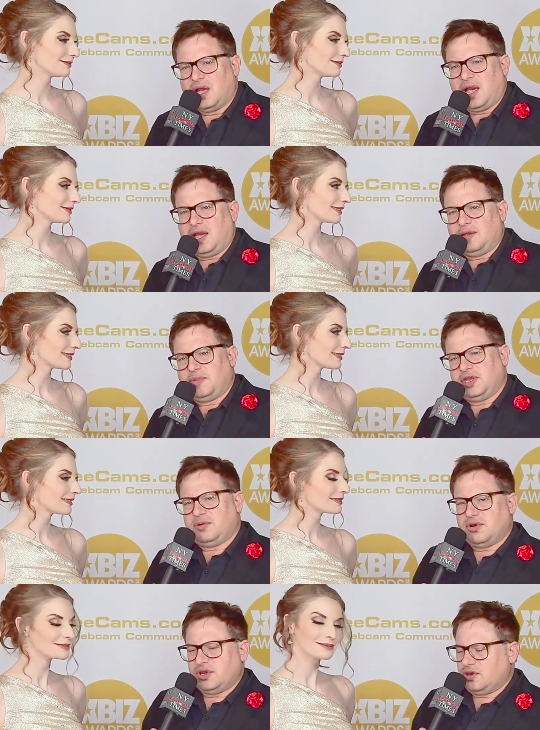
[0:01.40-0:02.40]
Speaker 1: Hi, Peter
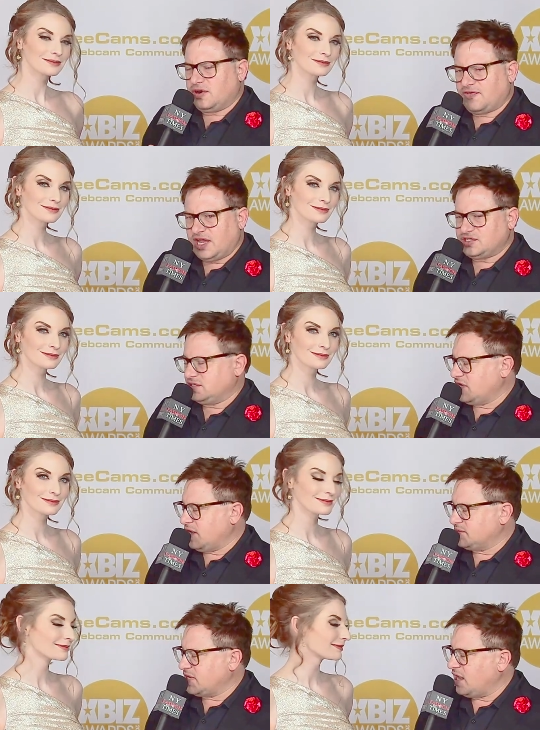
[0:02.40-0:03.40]
Ronan, New York Fashion
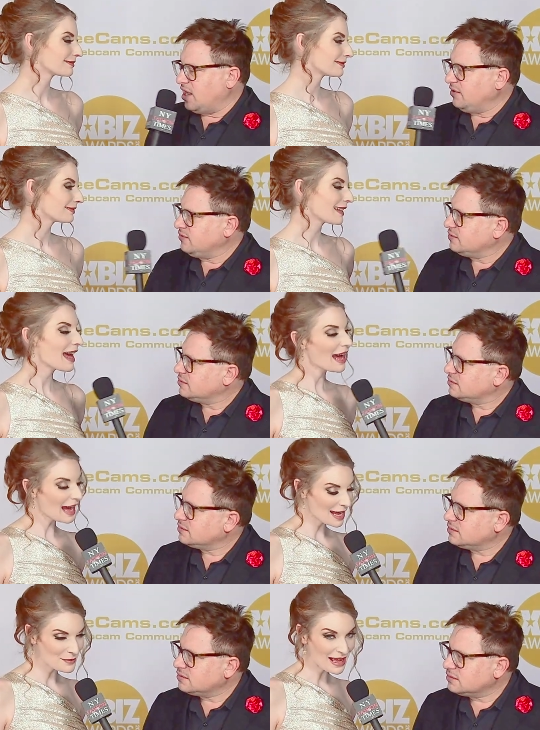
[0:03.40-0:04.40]
Times, and I have?
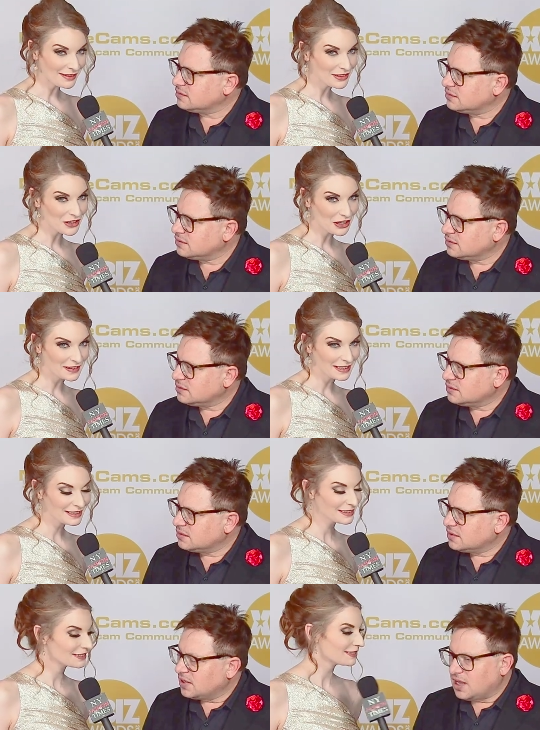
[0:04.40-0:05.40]
Speaker 2: I'm Ela
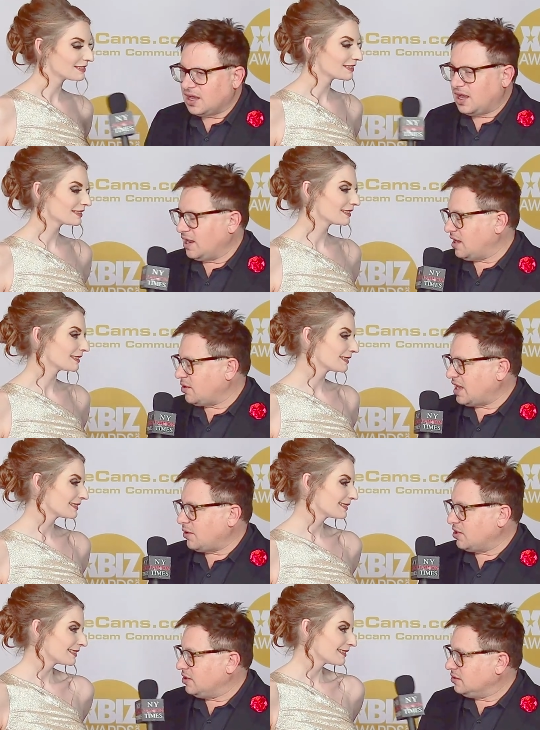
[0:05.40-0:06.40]
Darling.
Speaker 1: Hi,
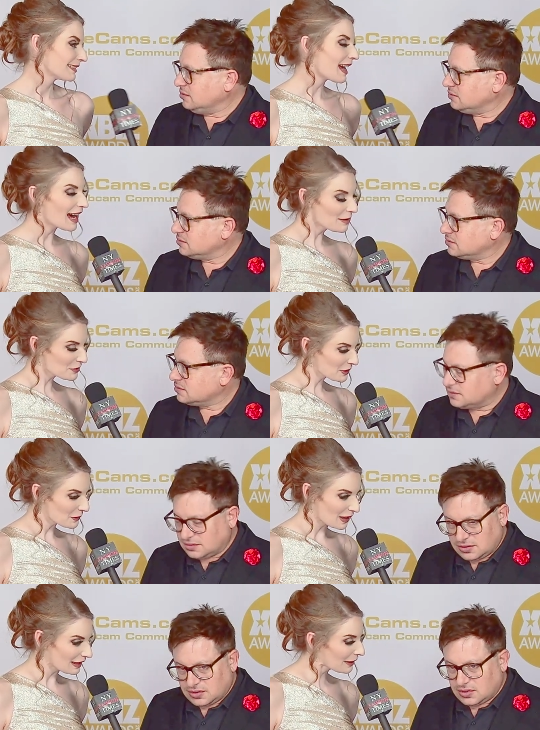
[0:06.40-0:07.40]
how are you?
Speaker 2: I'm
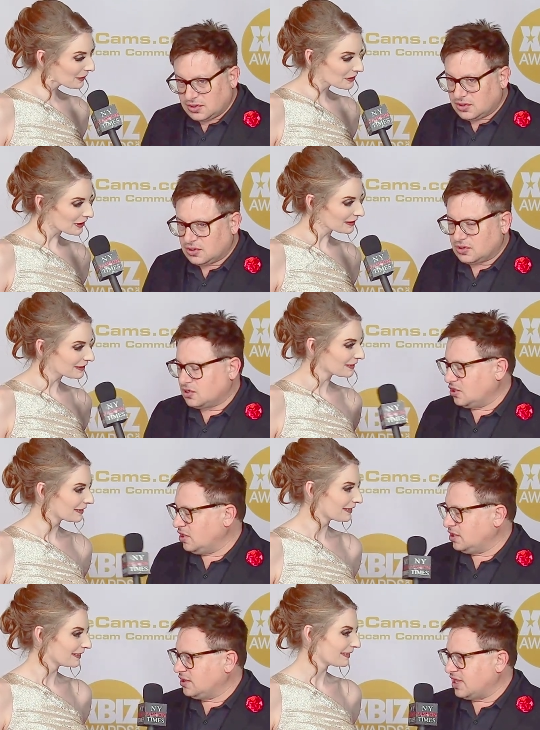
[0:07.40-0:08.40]
doing well. How are you, darling?
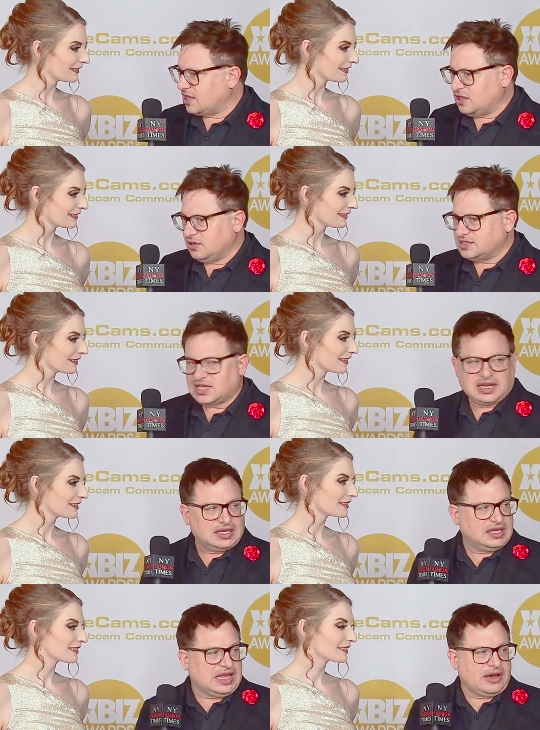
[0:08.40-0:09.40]
Speaker 1: Good, thank you. It's getting a
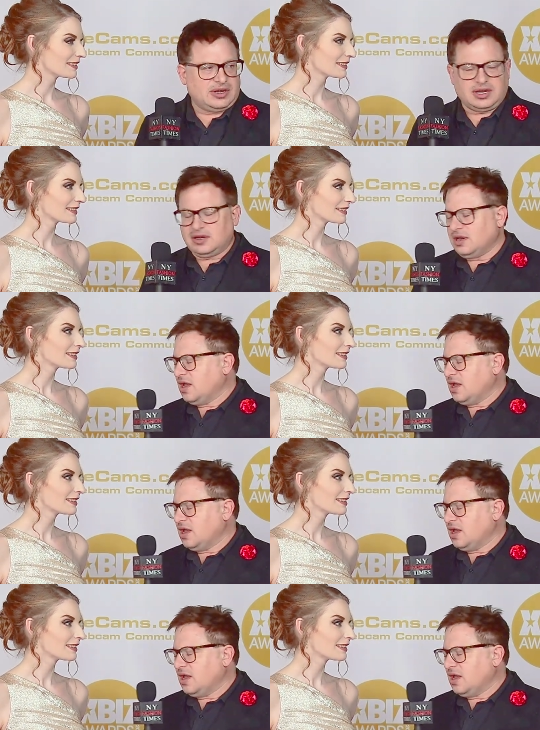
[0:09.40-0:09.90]
little loud in here.